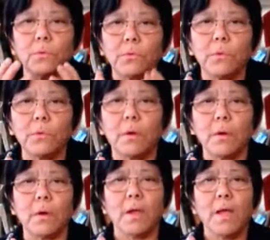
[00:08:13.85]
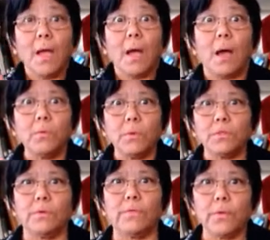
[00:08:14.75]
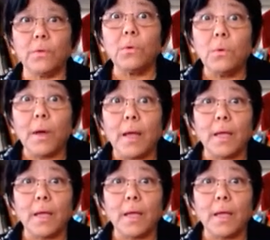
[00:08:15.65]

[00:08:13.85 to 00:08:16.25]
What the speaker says: who you are. I want you to feel who I